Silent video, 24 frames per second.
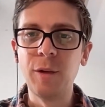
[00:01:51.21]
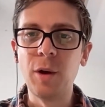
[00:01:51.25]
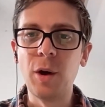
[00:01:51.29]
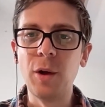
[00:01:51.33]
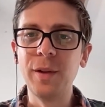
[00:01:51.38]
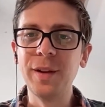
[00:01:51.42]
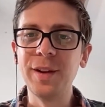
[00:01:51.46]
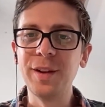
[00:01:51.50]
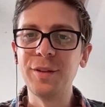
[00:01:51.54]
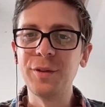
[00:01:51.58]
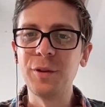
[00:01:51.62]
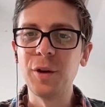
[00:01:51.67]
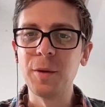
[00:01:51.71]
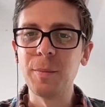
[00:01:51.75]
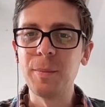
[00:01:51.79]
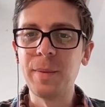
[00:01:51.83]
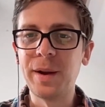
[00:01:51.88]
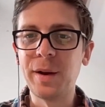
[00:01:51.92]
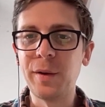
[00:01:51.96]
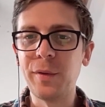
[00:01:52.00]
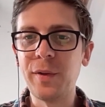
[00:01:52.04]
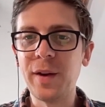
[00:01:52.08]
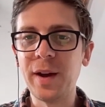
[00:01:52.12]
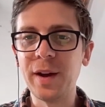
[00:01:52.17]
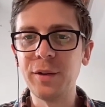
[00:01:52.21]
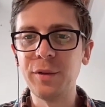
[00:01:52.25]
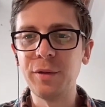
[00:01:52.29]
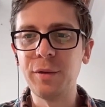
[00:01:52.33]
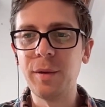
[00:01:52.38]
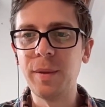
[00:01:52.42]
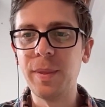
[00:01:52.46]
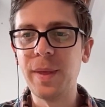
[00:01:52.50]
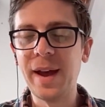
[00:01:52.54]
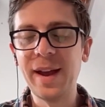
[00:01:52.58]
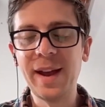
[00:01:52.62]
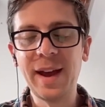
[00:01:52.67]
rolling stock
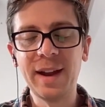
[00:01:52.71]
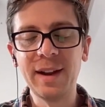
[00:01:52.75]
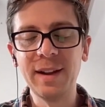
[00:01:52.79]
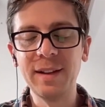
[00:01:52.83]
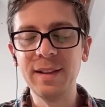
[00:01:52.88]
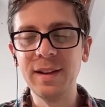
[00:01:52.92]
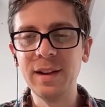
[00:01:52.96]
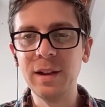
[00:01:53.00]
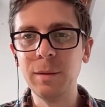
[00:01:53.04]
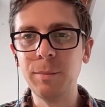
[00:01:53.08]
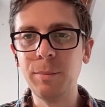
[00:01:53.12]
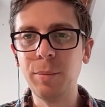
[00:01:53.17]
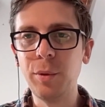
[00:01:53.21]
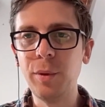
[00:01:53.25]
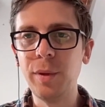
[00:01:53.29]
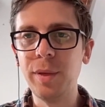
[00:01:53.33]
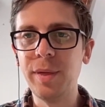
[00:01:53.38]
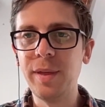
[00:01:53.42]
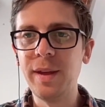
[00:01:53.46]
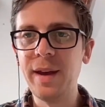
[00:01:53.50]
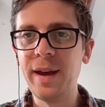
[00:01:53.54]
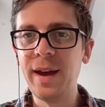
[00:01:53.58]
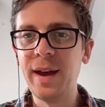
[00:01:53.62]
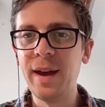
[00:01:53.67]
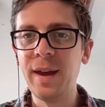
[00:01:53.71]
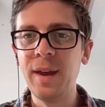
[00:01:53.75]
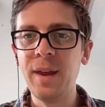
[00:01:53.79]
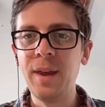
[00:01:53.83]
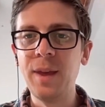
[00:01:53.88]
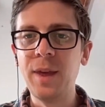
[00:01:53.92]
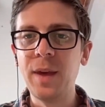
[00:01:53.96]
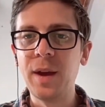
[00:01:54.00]
manufacturer. They had a little booth there.